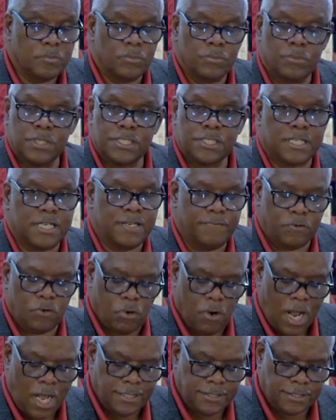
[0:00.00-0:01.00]
received
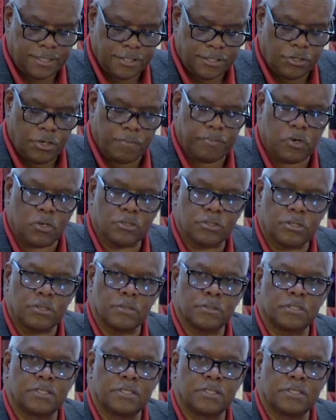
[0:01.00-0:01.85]
Christ as your personal